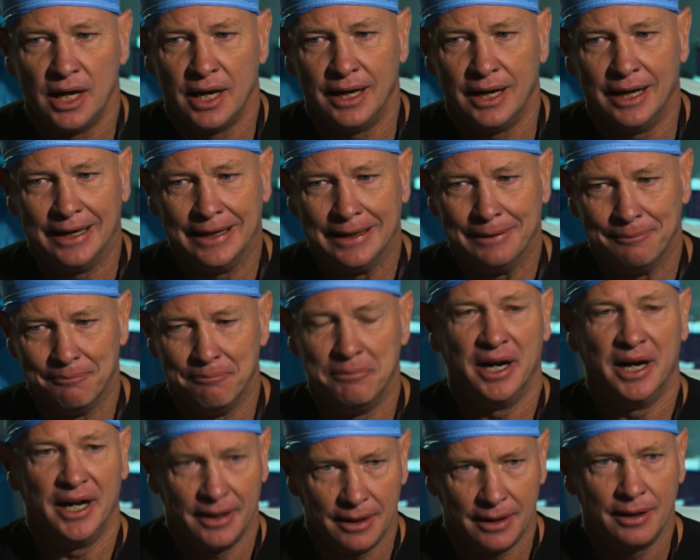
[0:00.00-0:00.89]

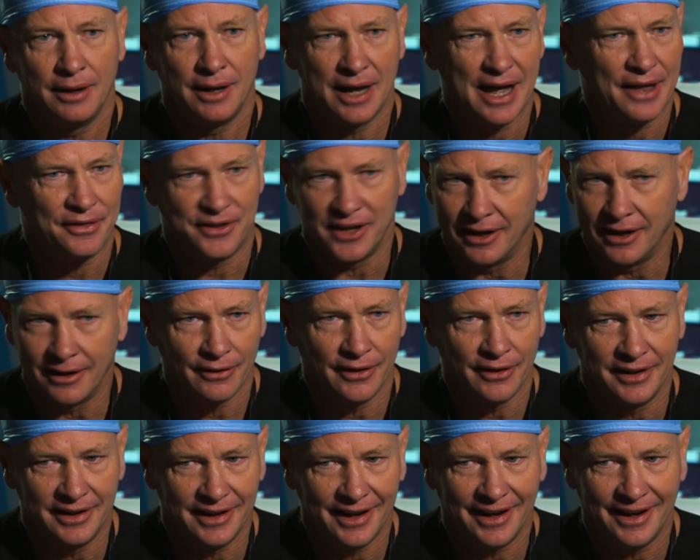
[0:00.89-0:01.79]
But at the end of
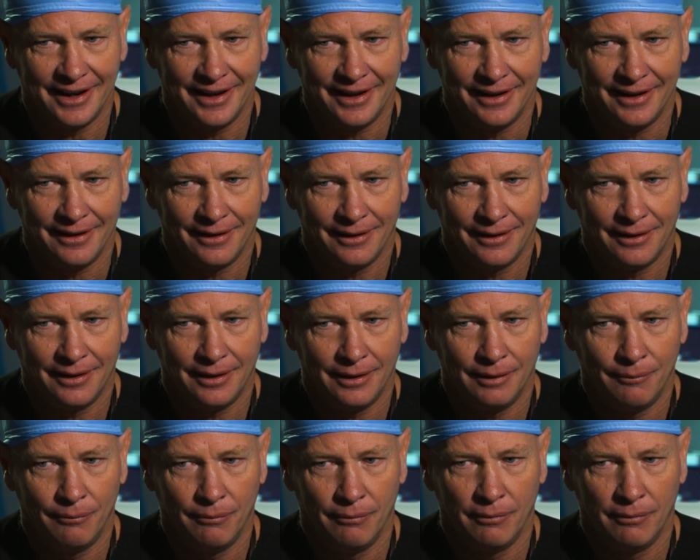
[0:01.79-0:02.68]
the day,
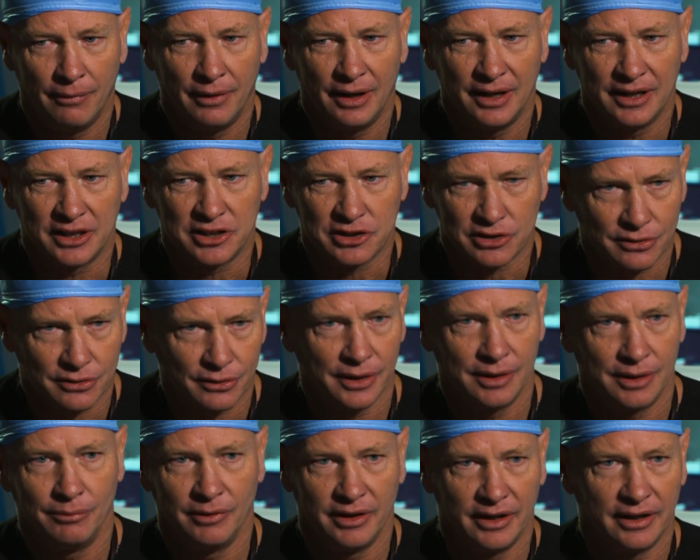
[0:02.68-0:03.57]
I'm
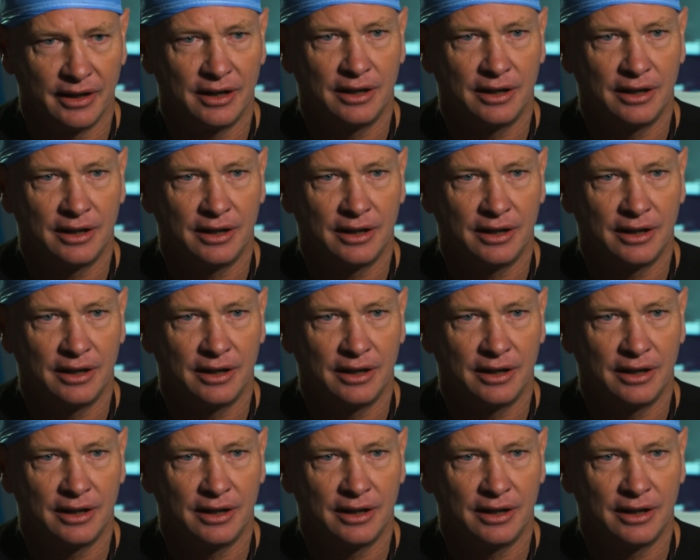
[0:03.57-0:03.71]
extremely